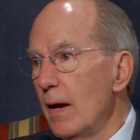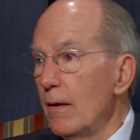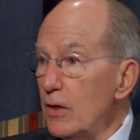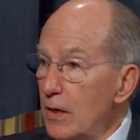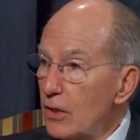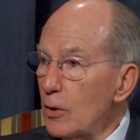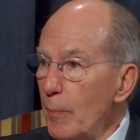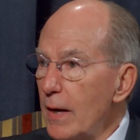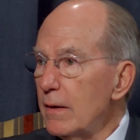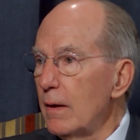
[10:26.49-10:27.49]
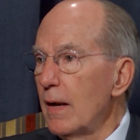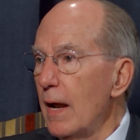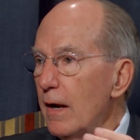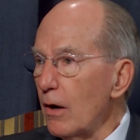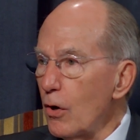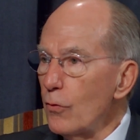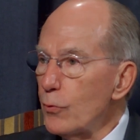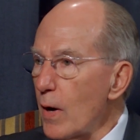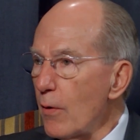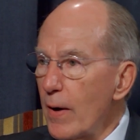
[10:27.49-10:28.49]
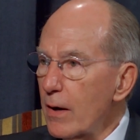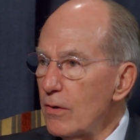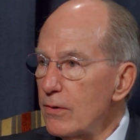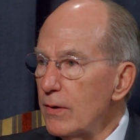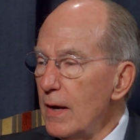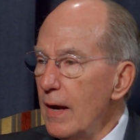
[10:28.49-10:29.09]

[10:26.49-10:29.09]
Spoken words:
Hit the button and it'll go through our records,